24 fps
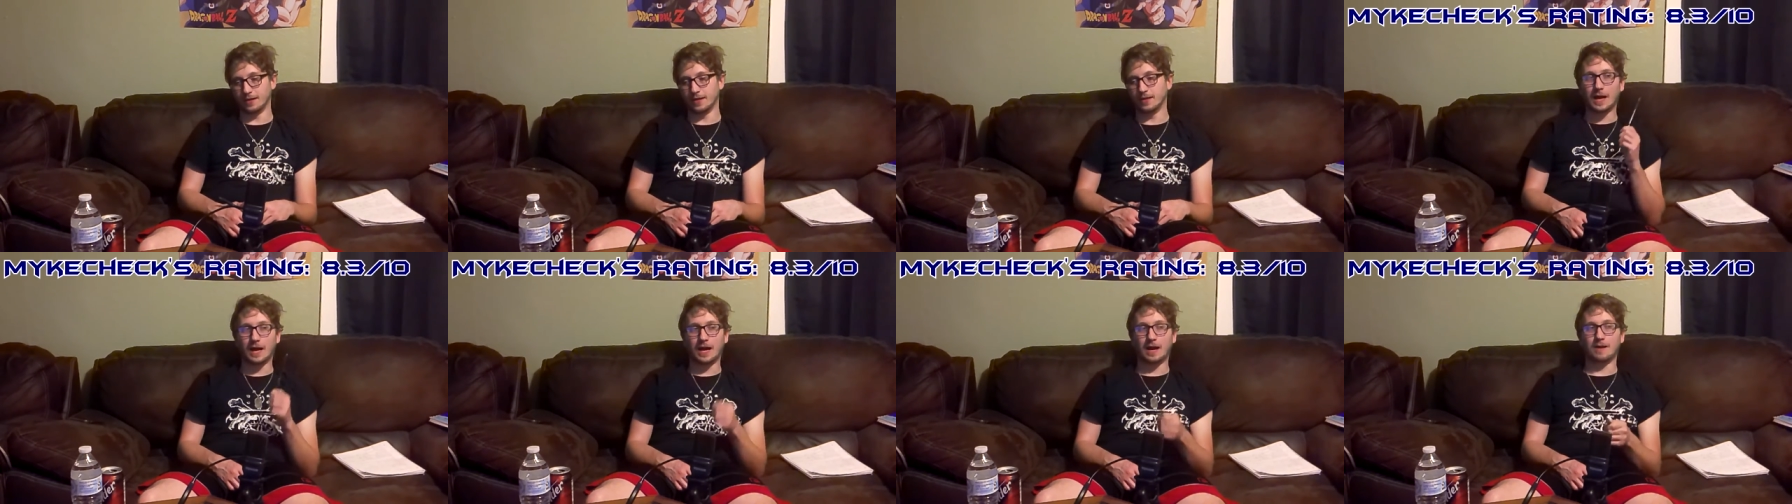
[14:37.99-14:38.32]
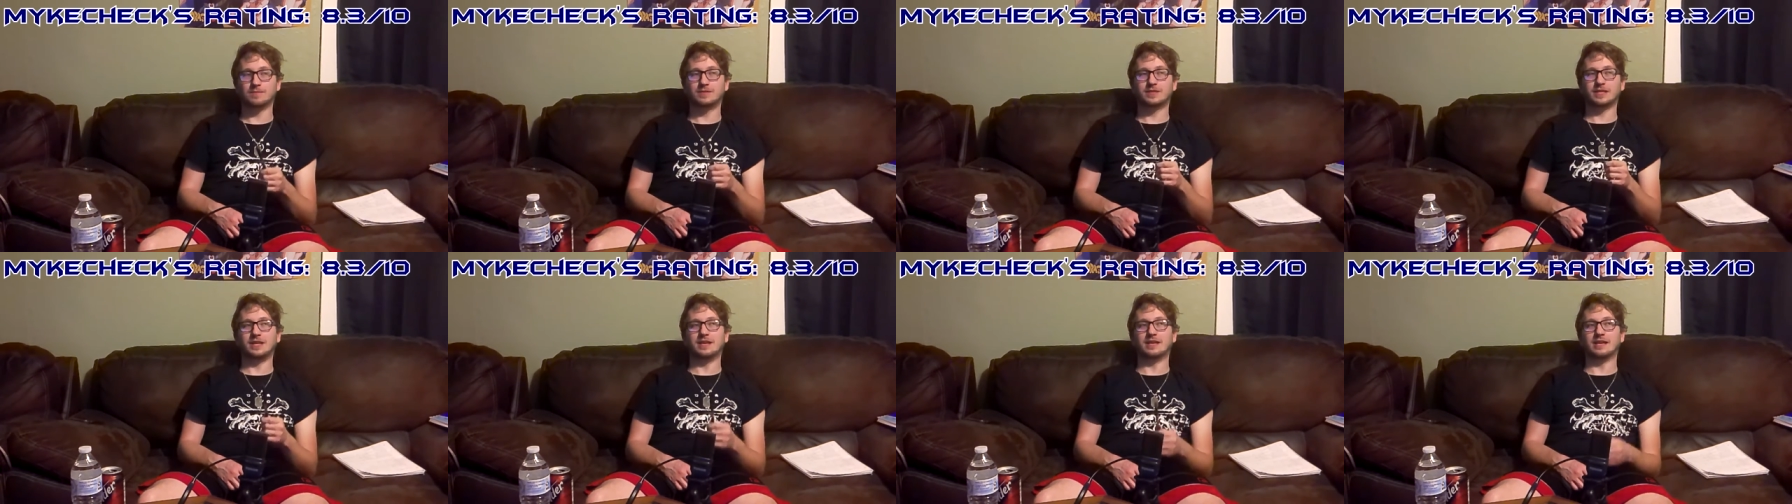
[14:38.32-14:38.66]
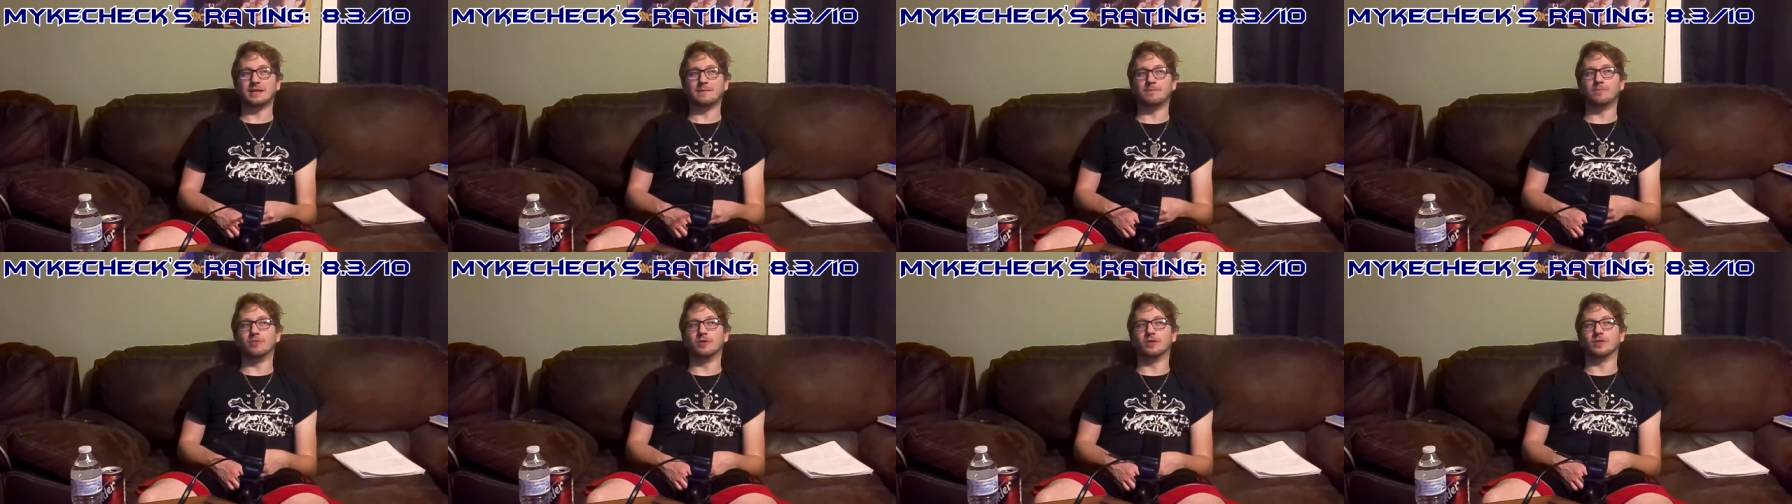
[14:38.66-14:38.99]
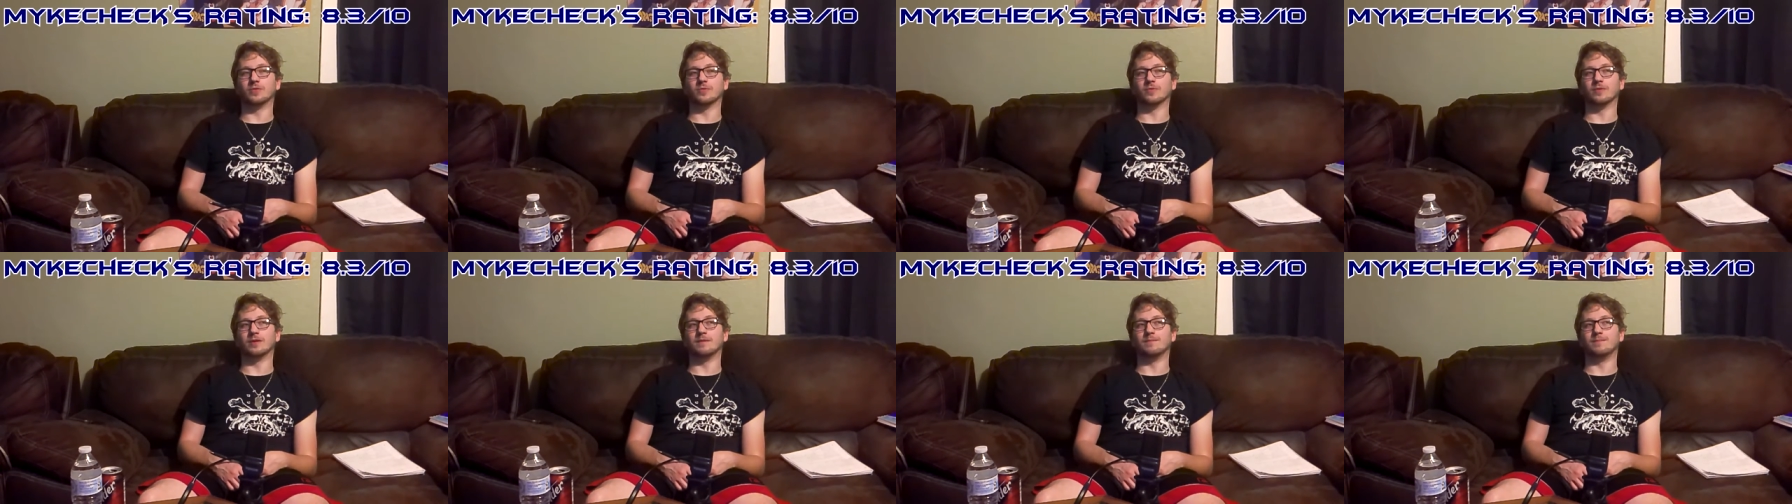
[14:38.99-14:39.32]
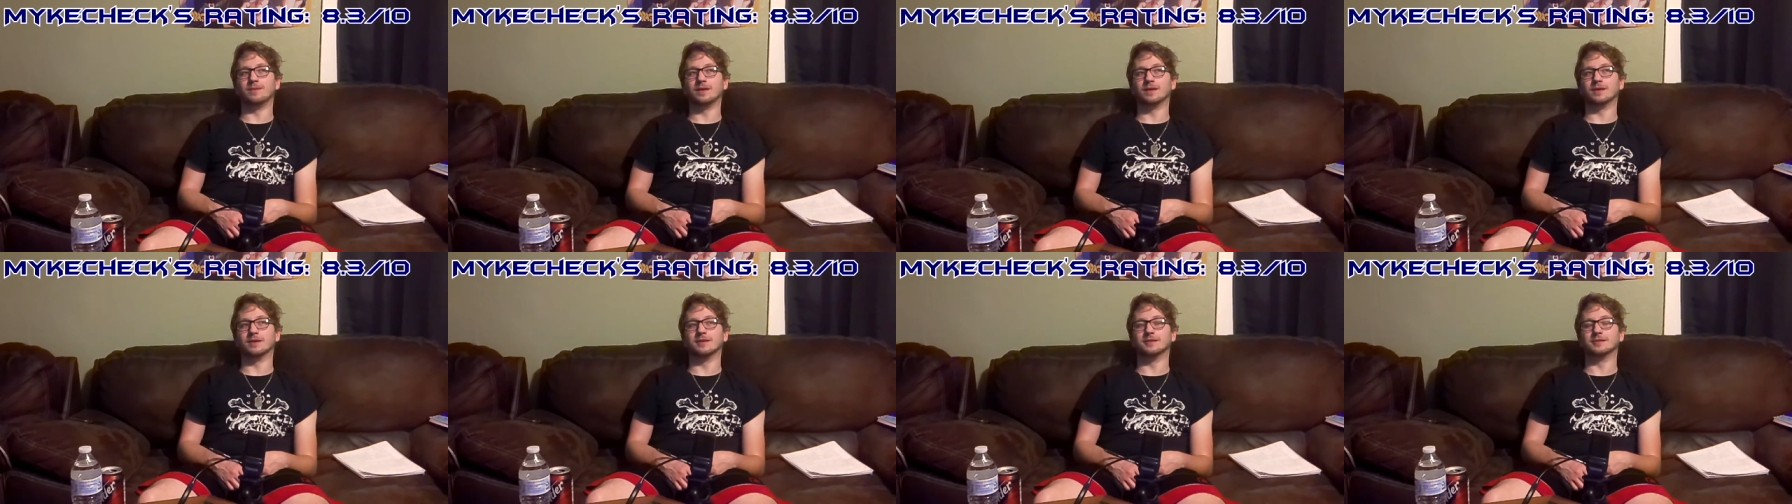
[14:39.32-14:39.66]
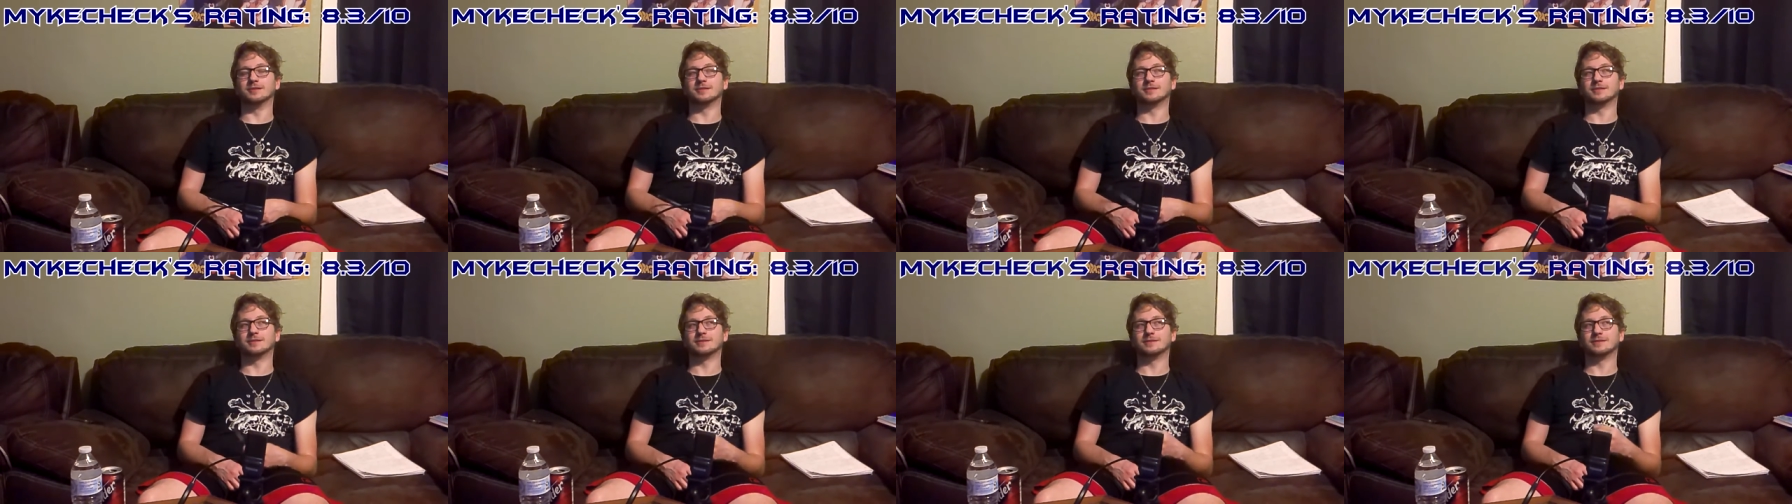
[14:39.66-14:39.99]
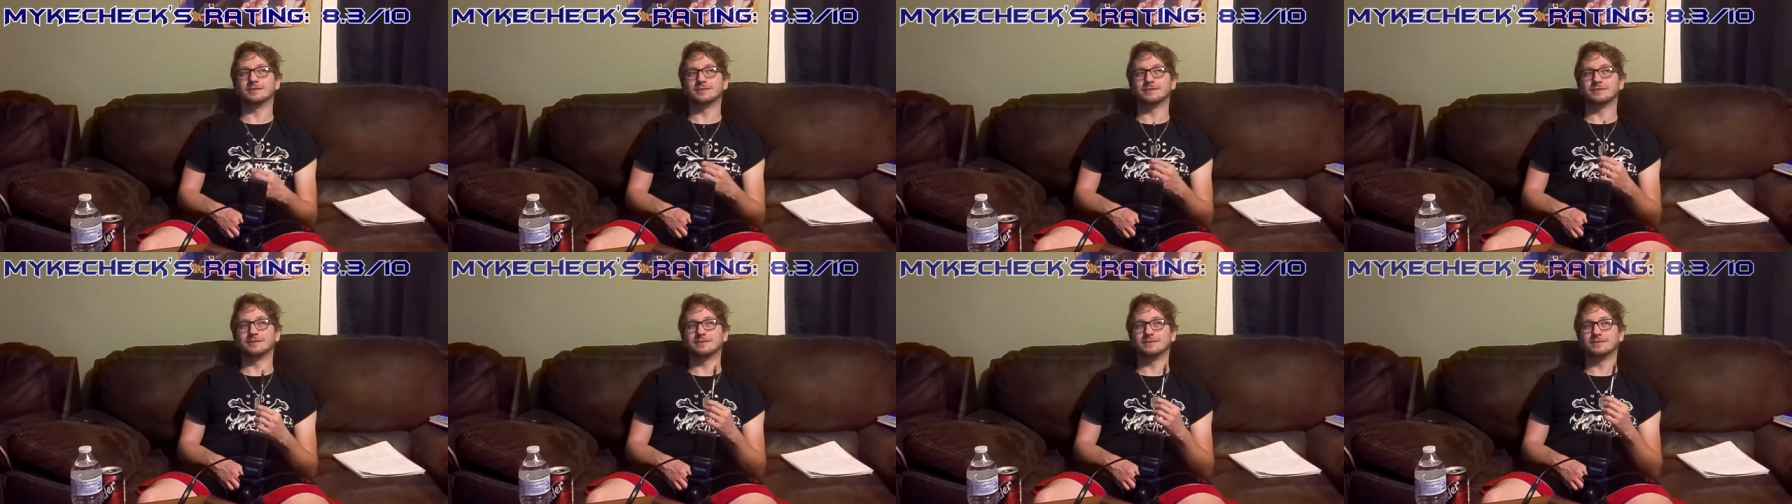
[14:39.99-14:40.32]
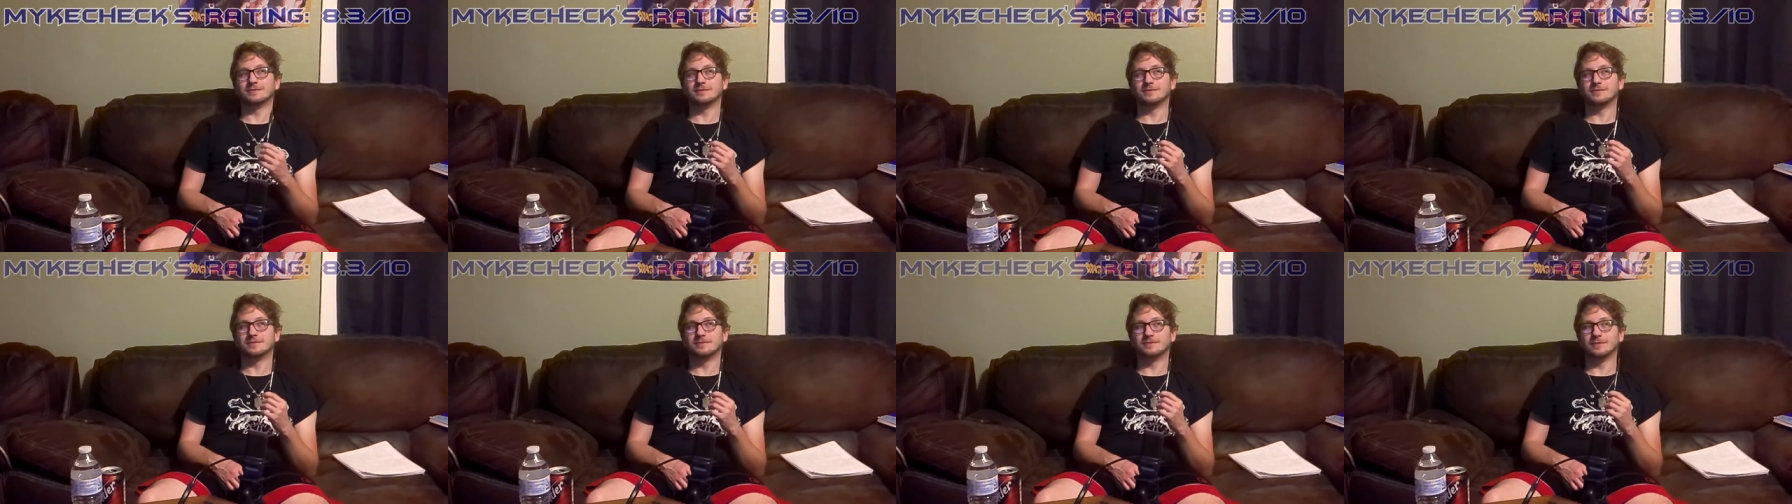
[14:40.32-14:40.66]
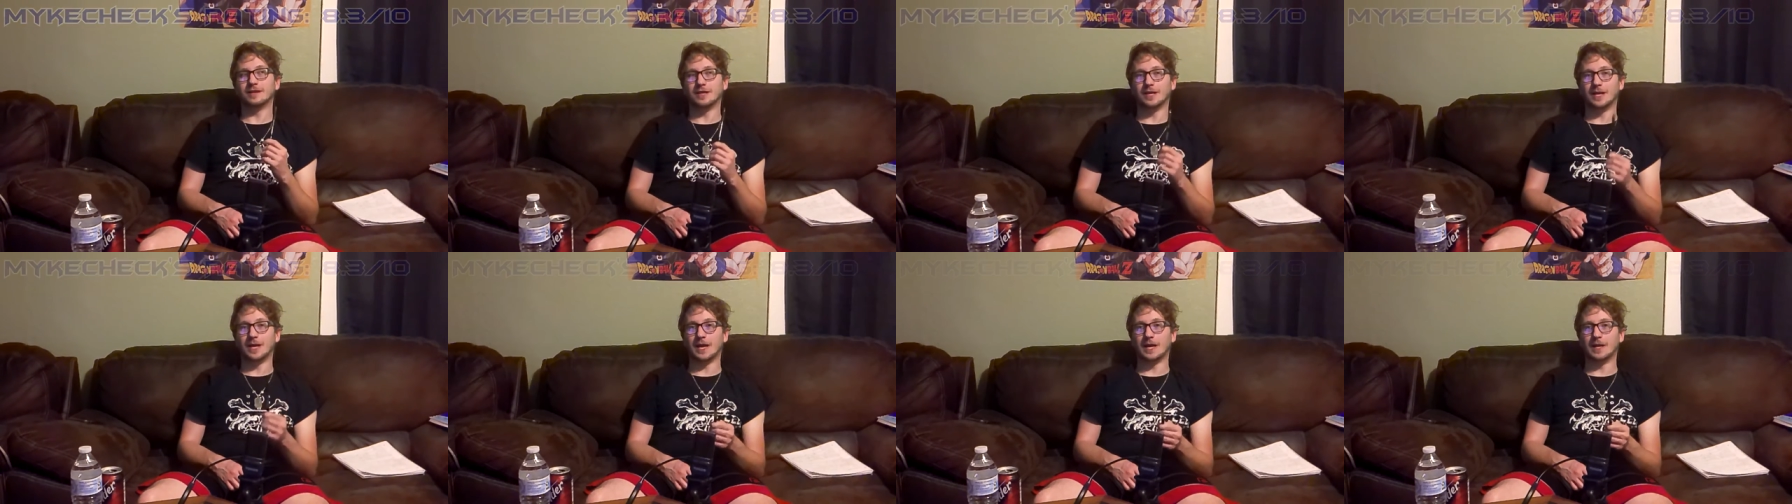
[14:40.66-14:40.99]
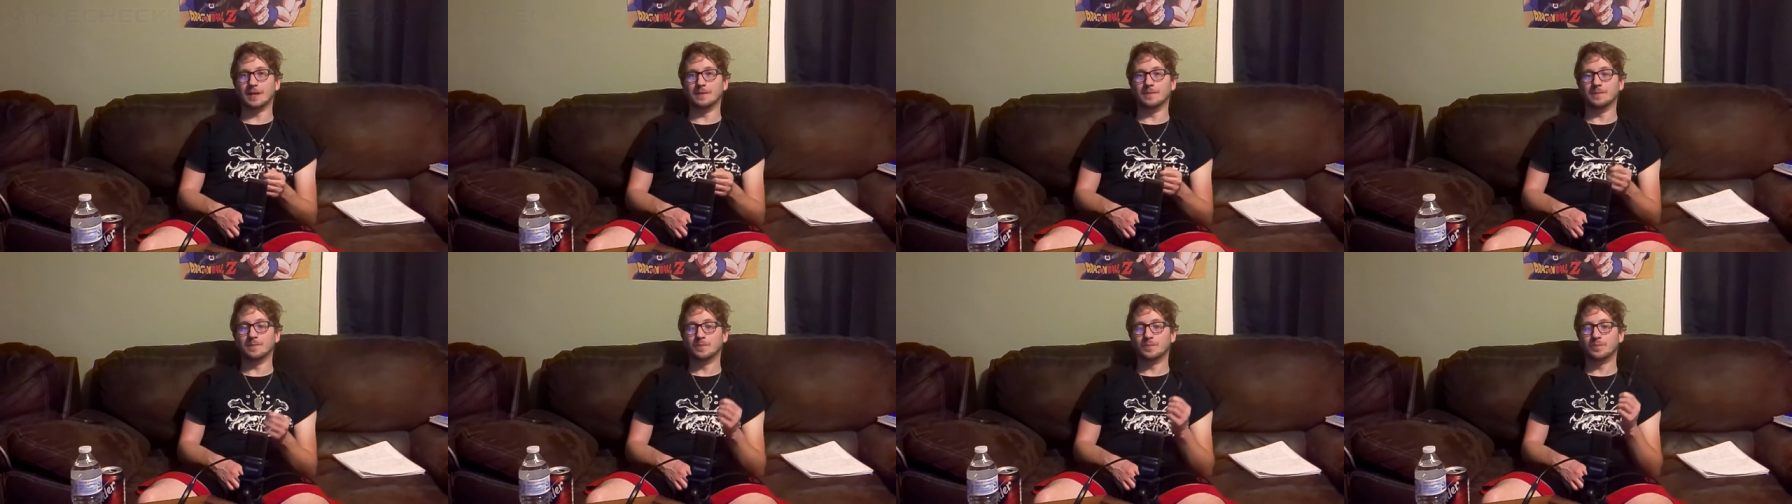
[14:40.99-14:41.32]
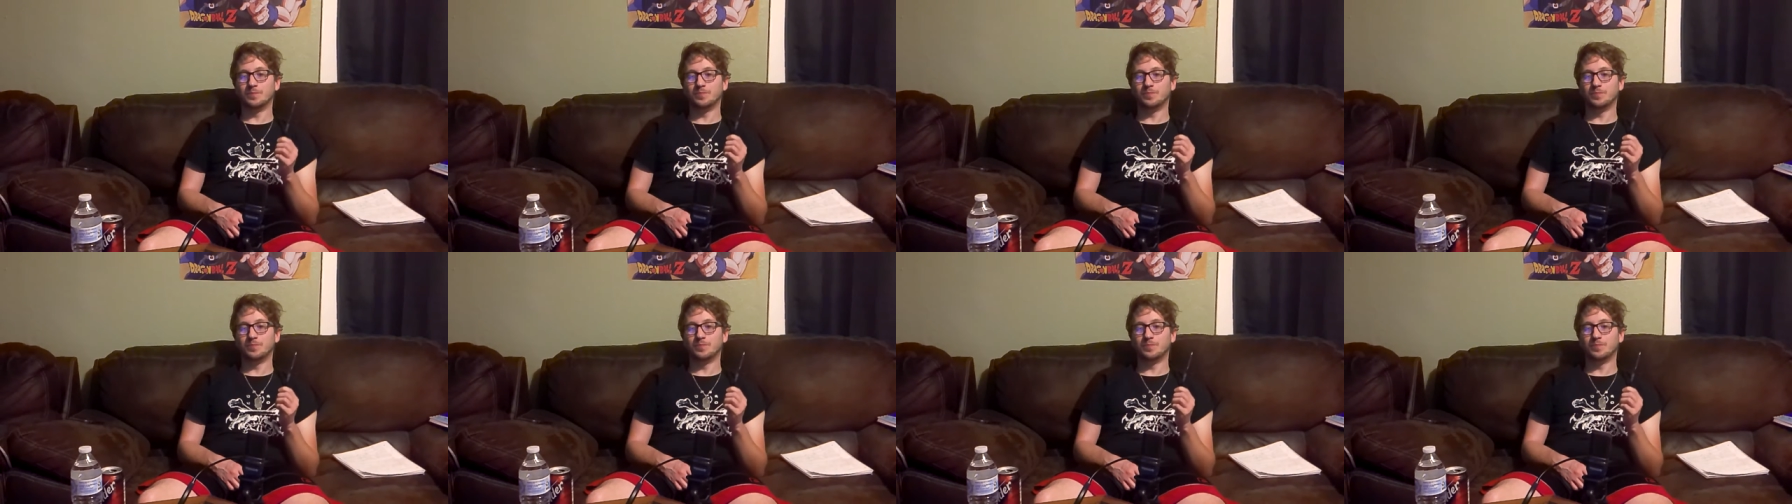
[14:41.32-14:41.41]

I'm saying an 8.3 because, again,